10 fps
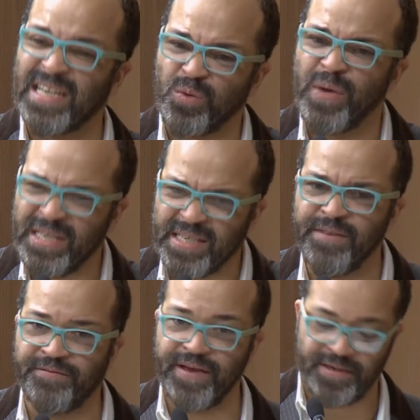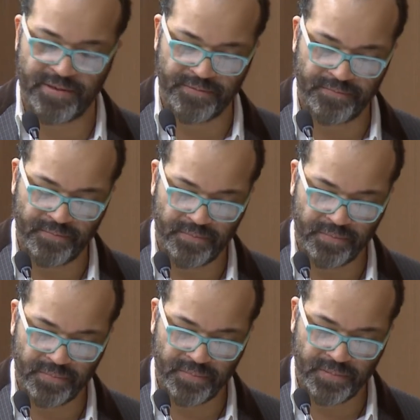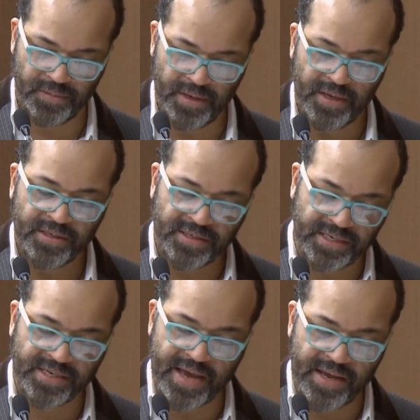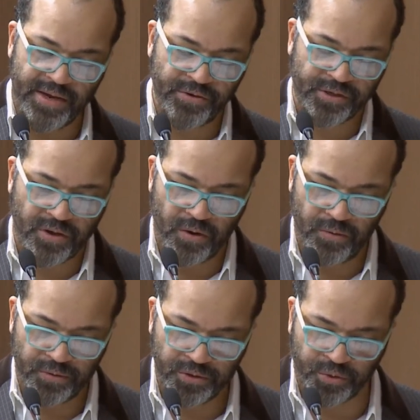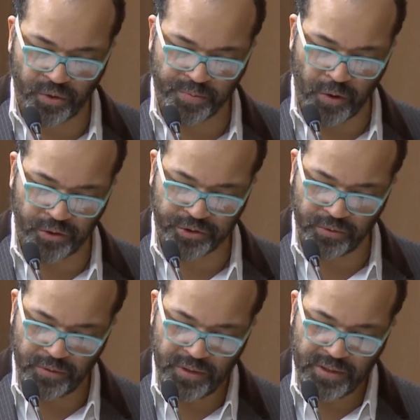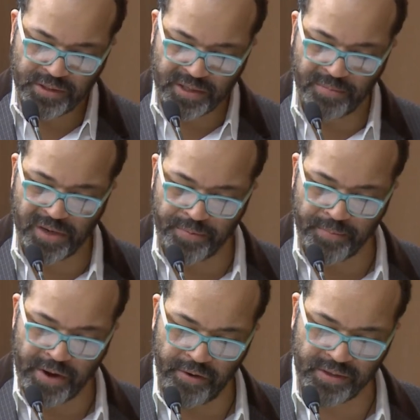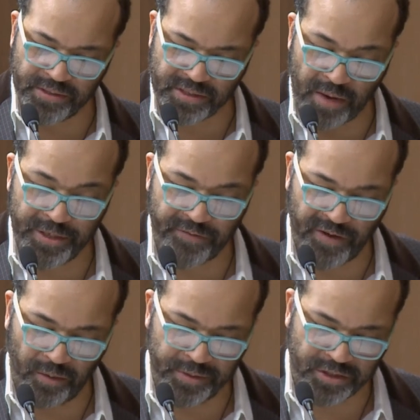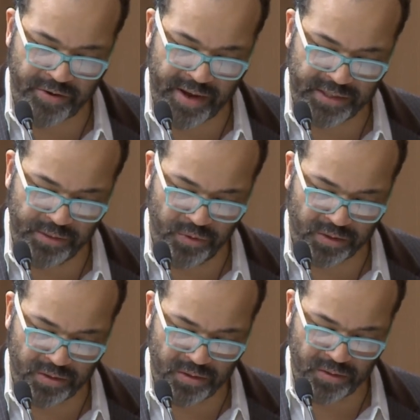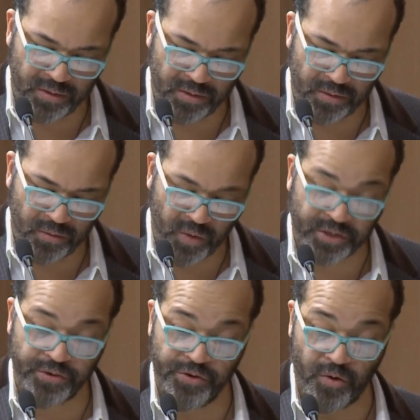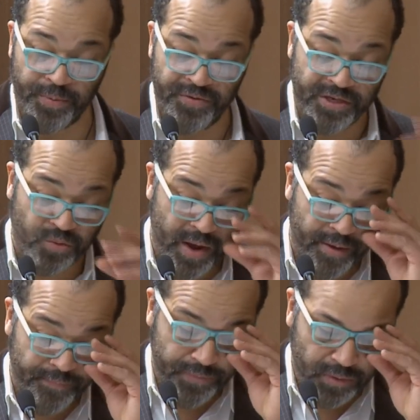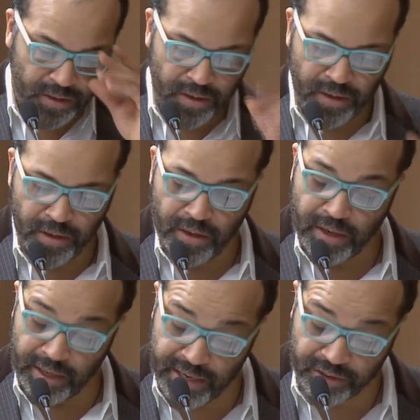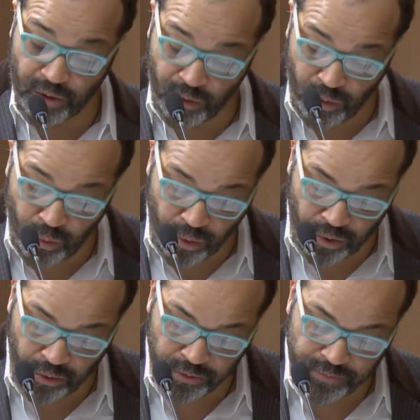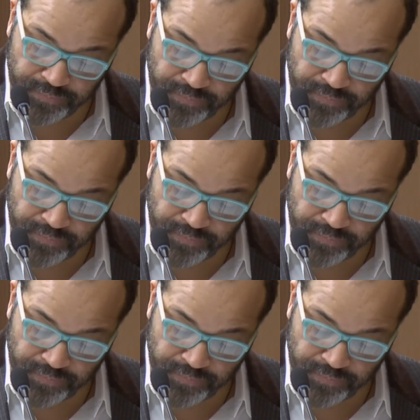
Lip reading: as we see fit. 68 years ago, George Marshall summed up America's coming development strategy with Western Europe in this way. And yet the whole world